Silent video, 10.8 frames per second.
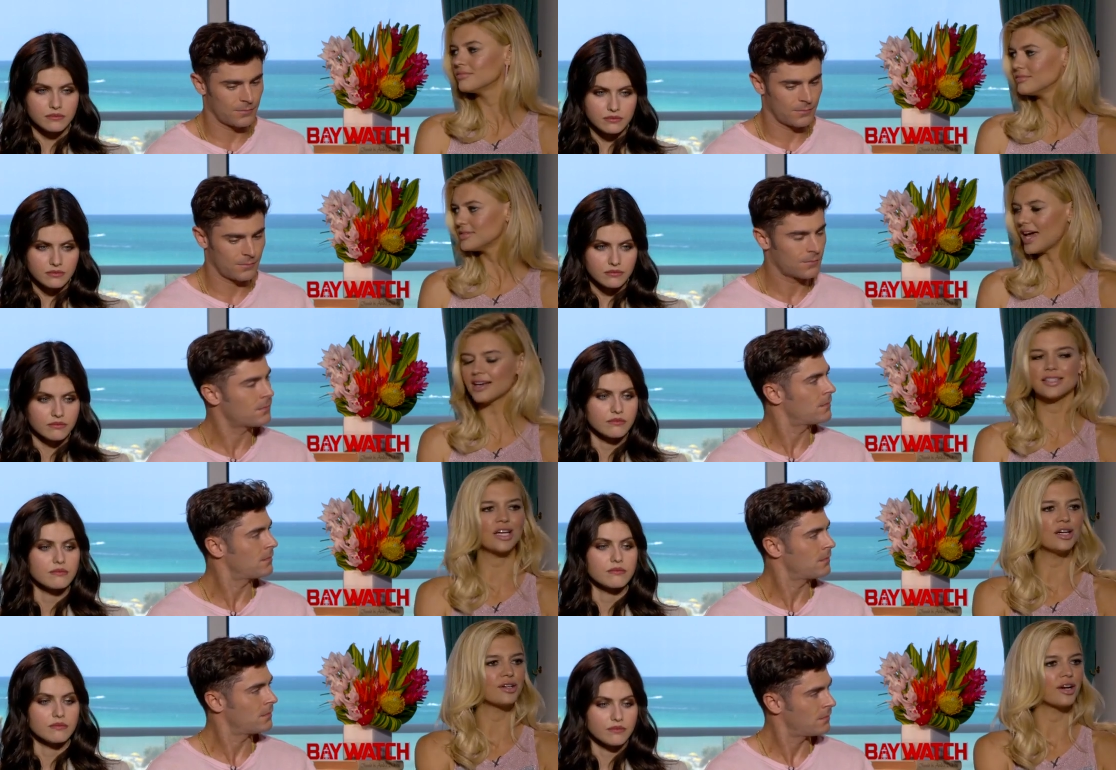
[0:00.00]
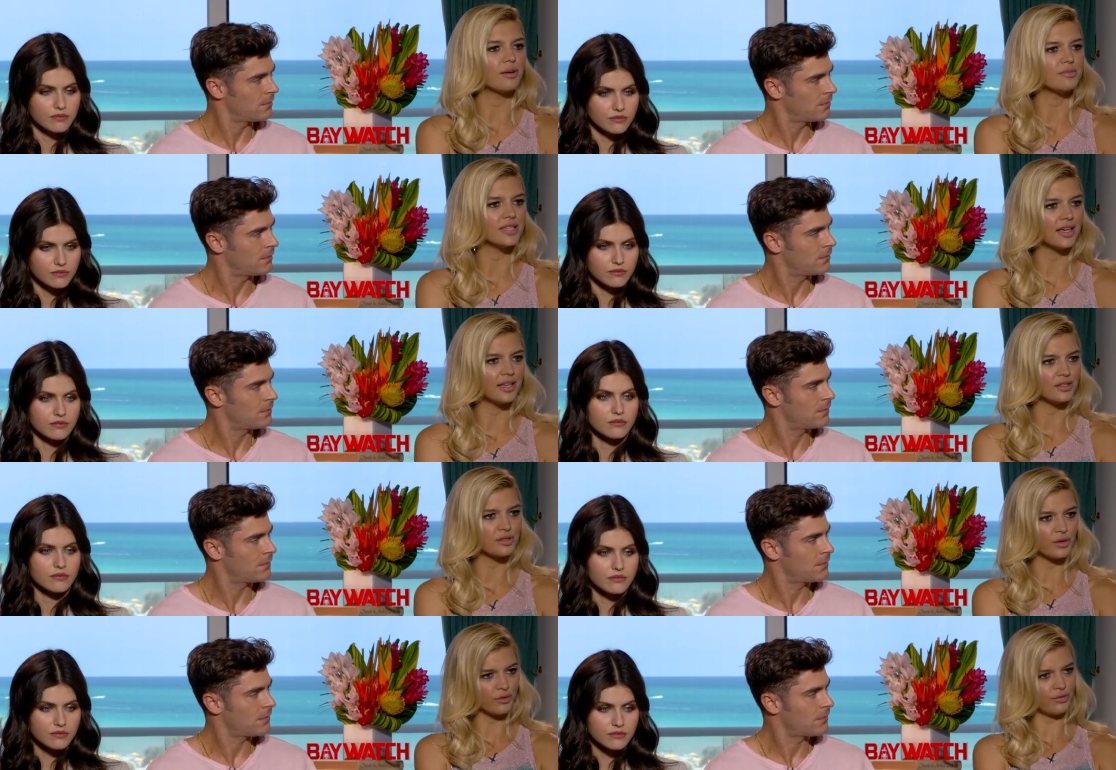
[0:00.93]
Speaker 1: Zach's character comes in and
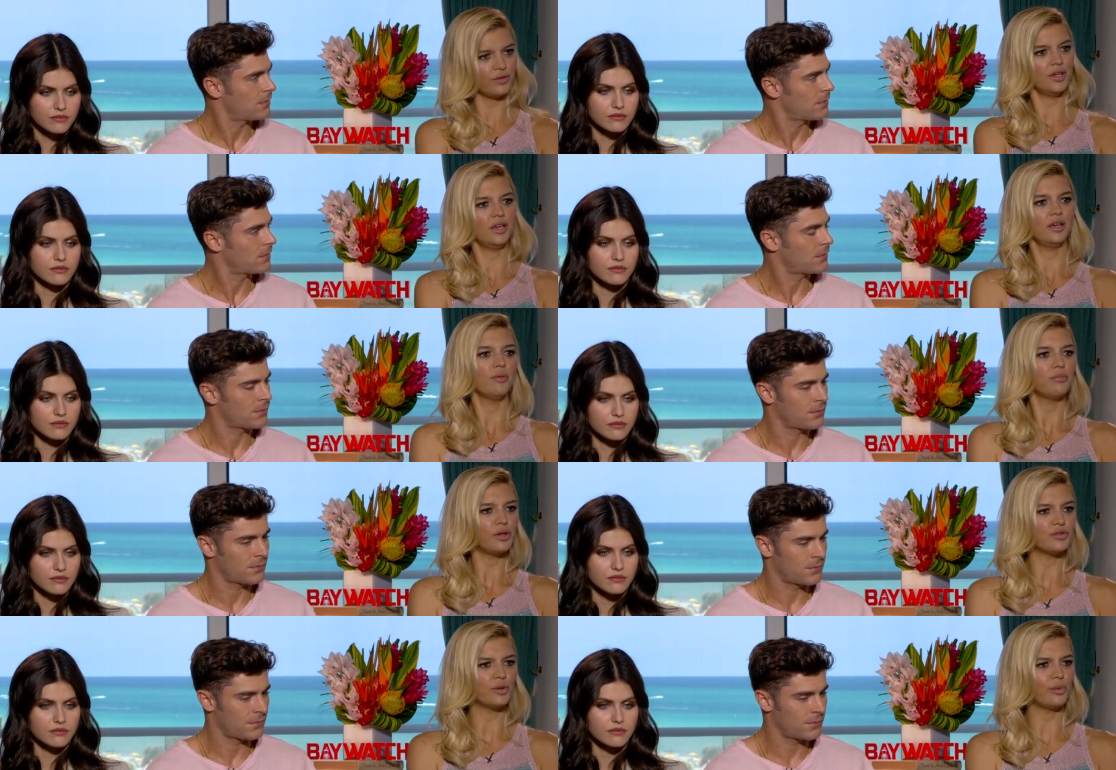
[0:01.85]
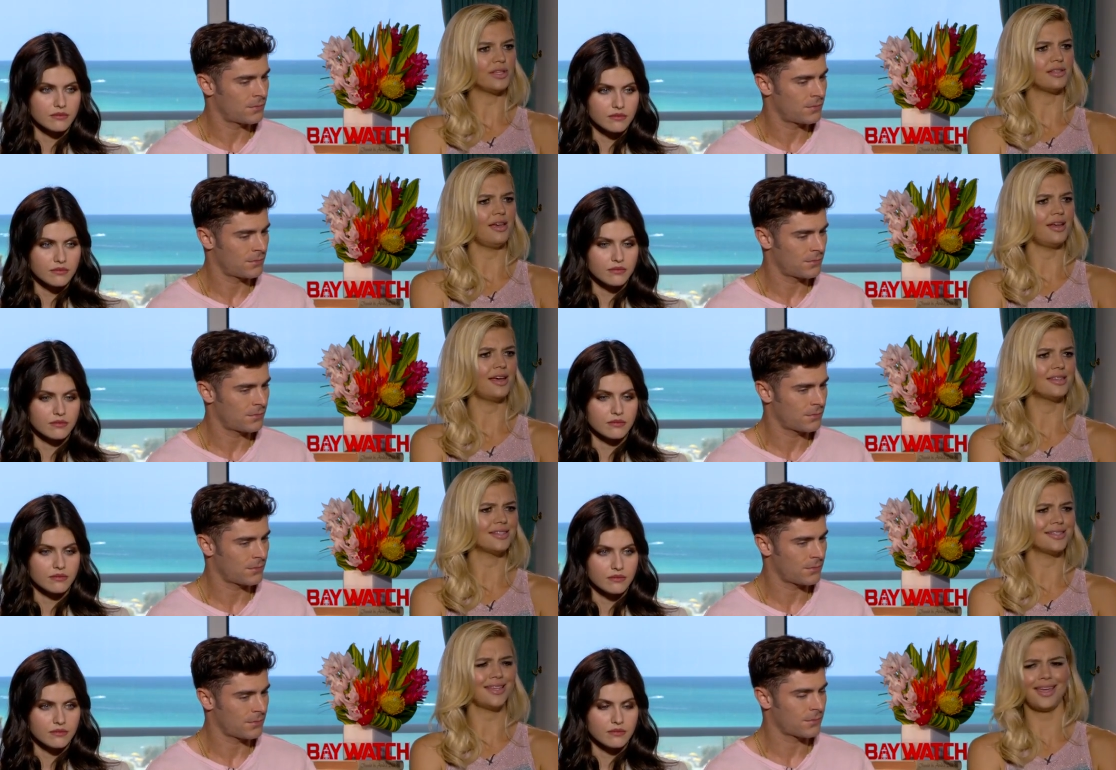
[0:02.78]
sort of blows the whistle on us
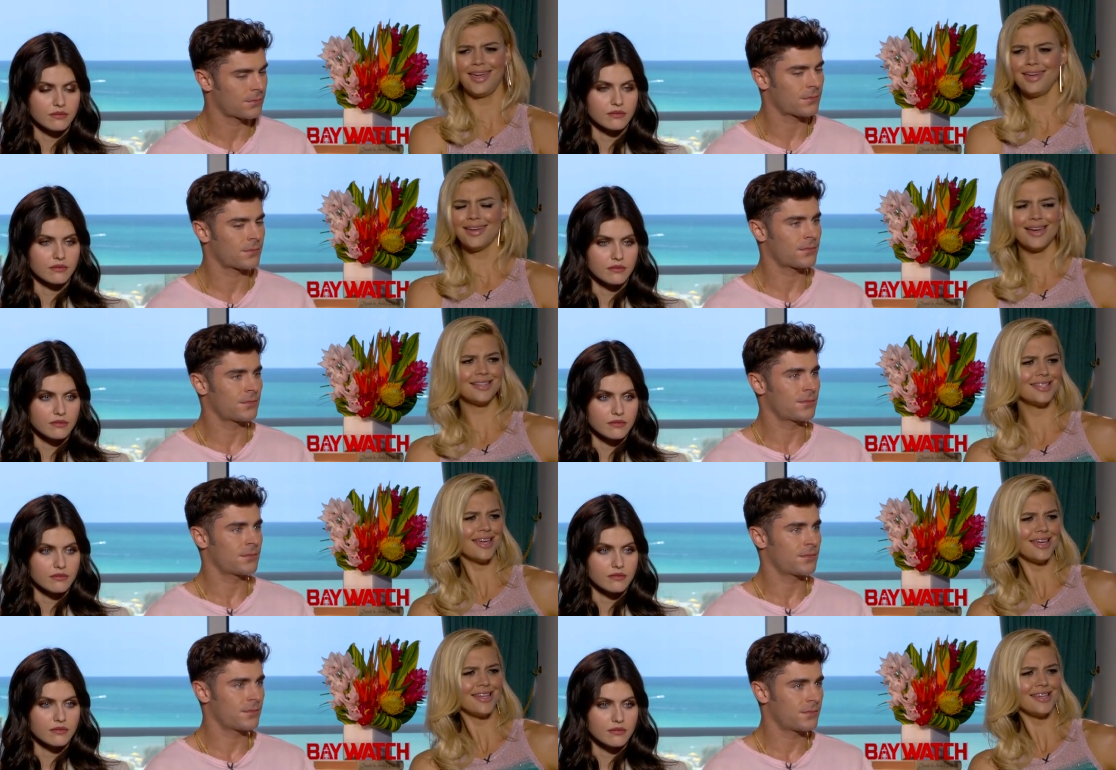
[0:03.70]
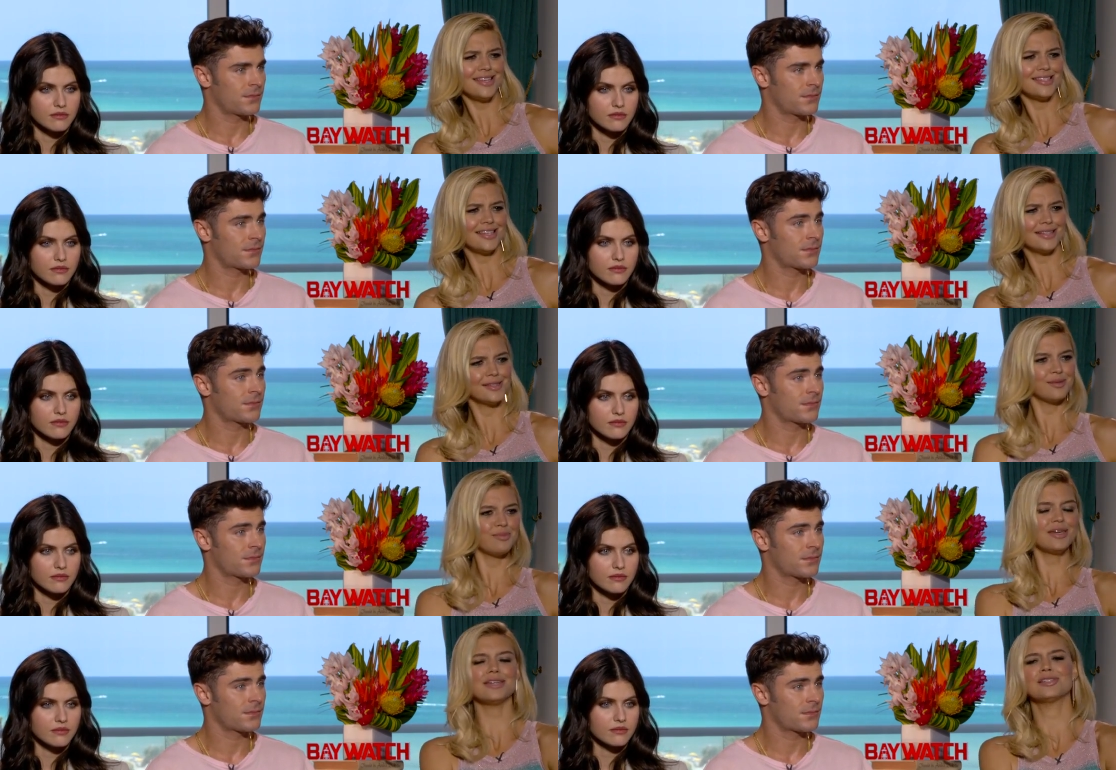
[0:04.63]
and is like, hey guys, take it easy. It's the
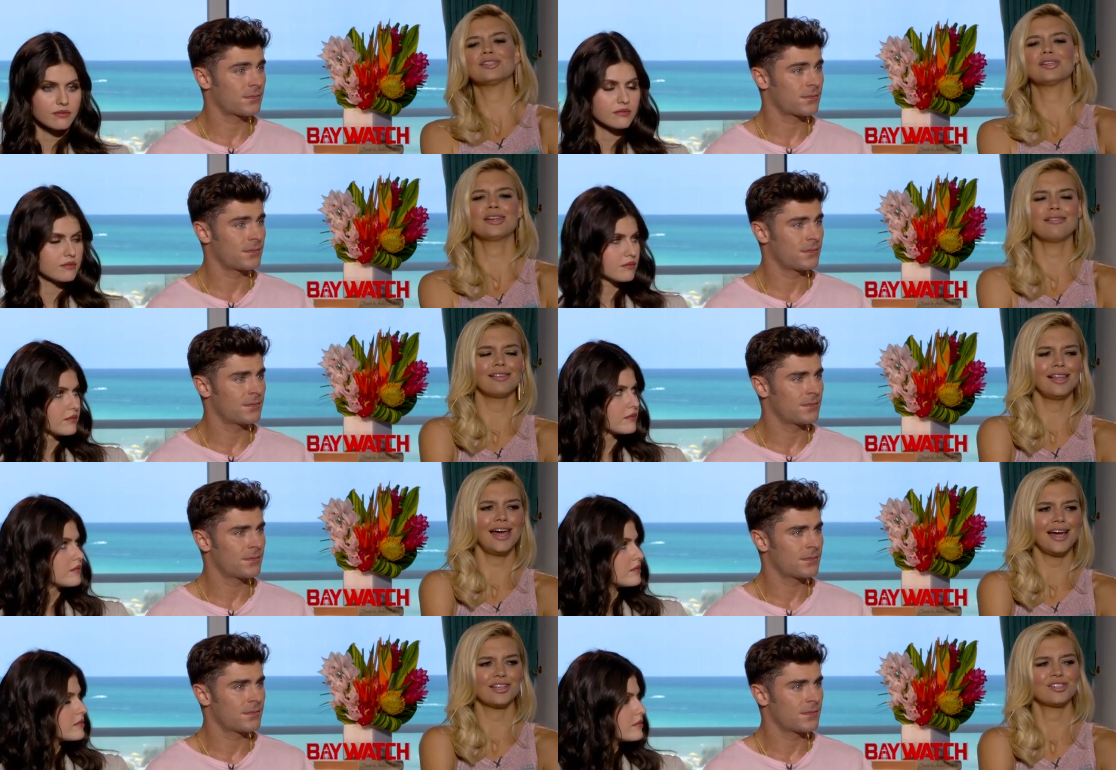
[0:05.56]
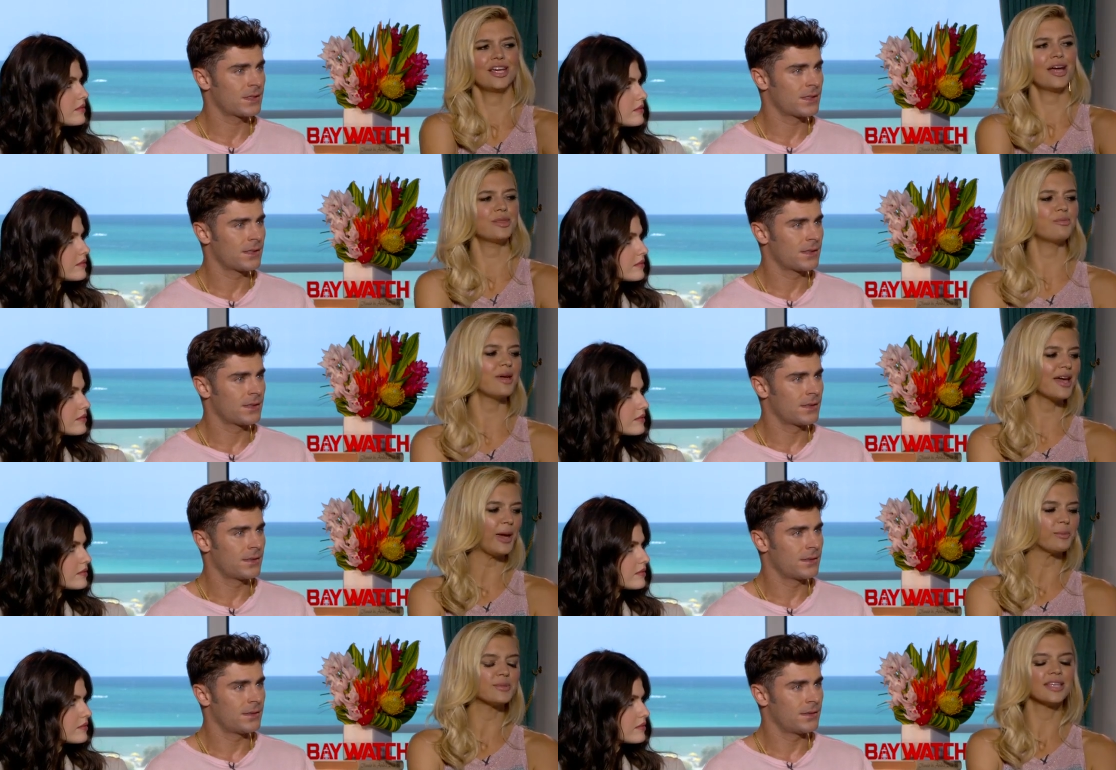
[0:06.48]
beach, you know, relax, check out the
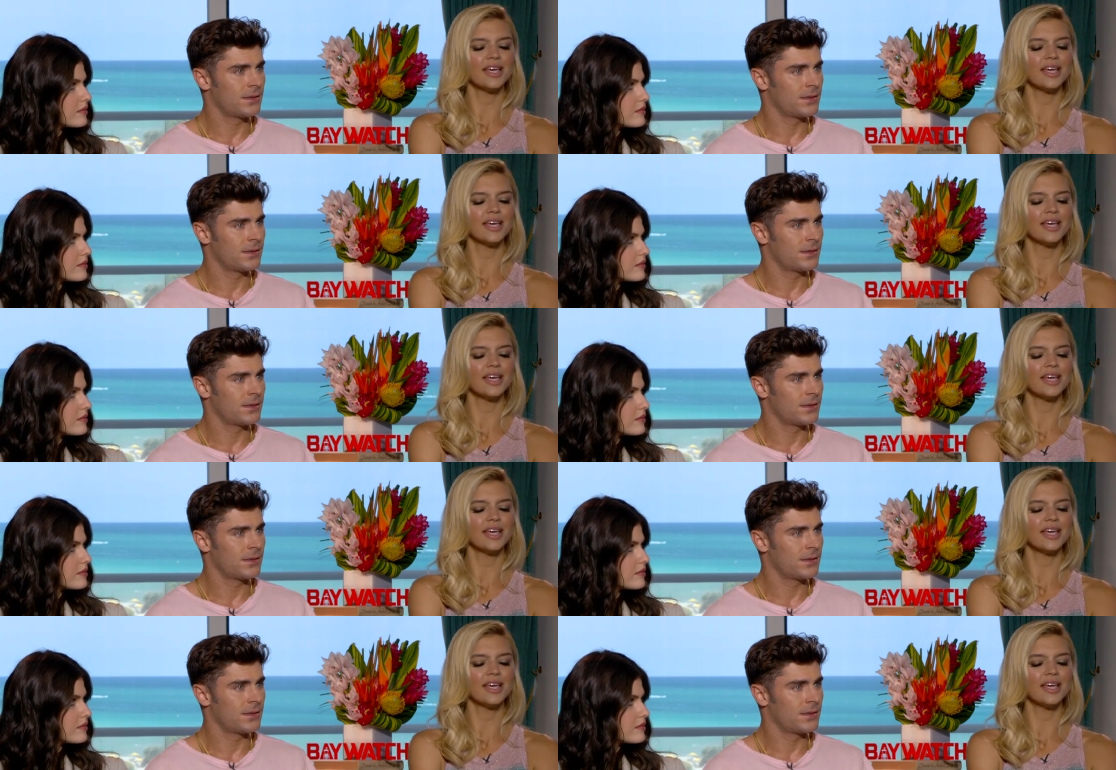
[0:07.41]
babes.